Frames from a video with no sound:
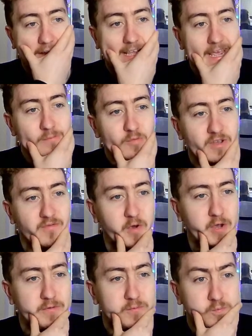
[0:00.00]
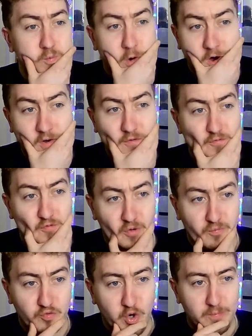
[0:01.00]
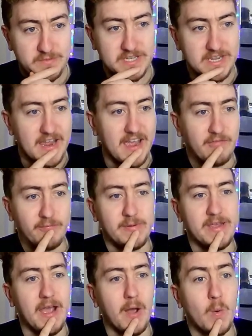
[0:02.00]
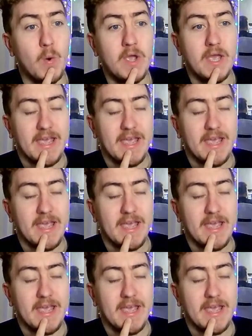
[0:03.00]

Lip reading: Game Week 31 from Rob T FPL.